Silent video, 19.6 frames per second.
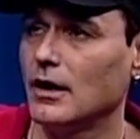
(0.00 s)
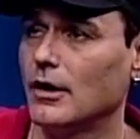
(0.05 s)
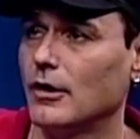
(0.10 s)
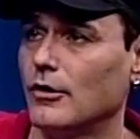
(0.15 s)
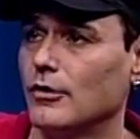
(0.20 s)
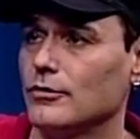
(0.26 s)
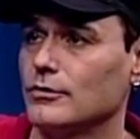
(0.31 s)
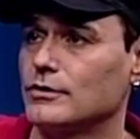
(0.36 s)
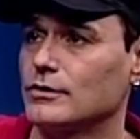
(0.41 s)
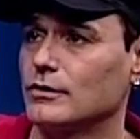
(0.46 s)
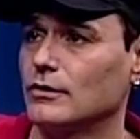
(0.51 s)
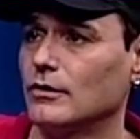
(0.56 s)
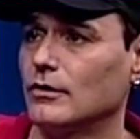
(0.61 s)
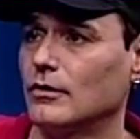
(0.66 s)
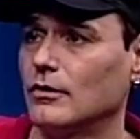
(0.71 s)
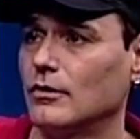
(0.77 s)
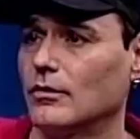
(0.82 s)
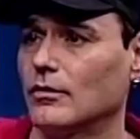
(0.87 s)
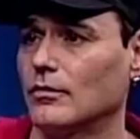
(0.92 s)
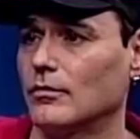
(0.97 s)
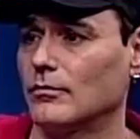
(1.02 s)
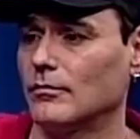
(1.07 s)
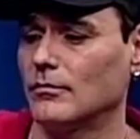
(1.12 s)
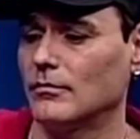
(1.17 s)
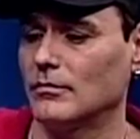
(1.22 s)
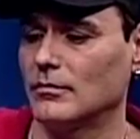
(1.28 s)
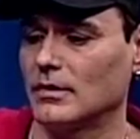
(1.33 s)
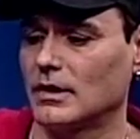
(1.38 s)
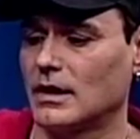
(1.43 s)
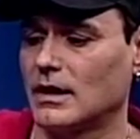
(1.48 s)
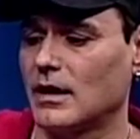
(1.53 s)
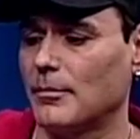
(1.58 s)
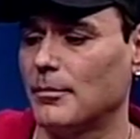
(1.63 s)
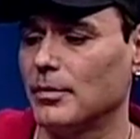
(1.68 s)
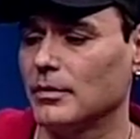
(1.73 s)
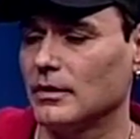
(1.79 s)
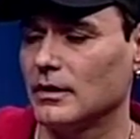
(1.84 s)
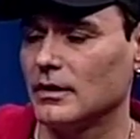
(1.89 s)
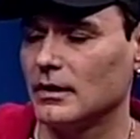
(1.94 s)
Also,
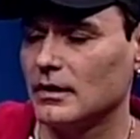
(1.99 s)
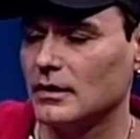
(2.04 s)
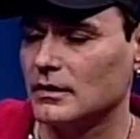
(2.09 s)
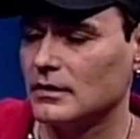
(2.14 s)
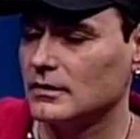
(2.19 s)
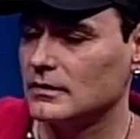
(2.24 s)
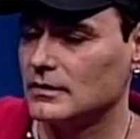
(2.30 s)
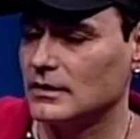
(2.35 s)
couple of